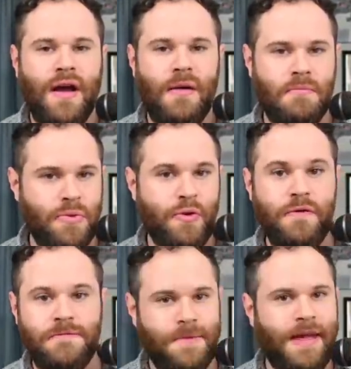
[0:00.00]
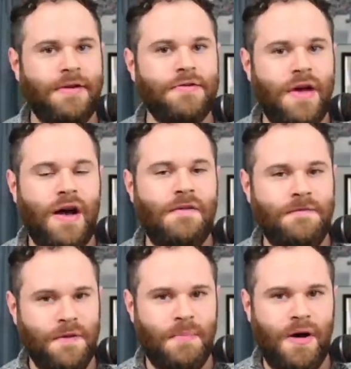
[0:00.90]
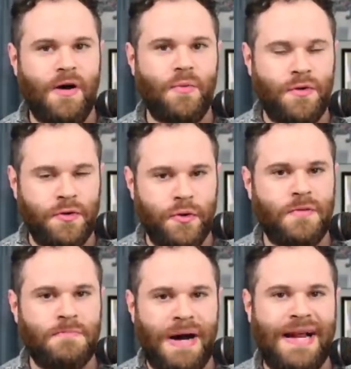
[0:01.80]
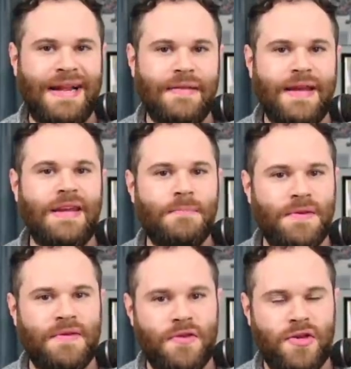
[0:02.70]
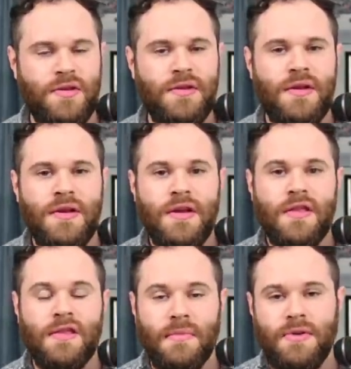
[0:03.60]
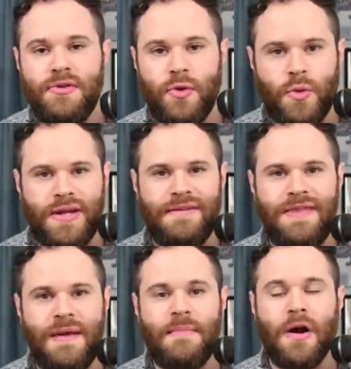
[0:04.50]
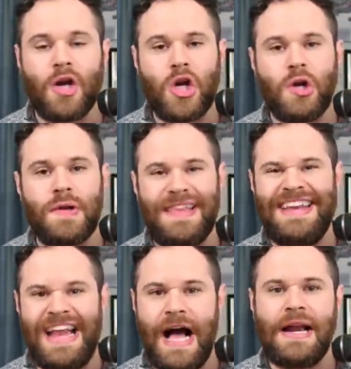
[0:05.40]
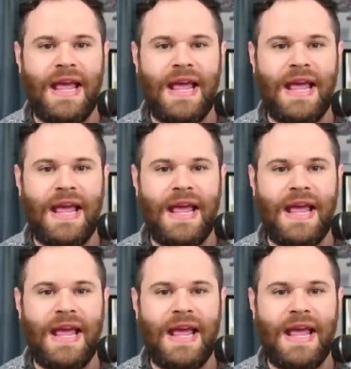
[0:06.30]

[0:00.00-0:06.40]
move players off the ball with good body lean in position, the majority of them are currently not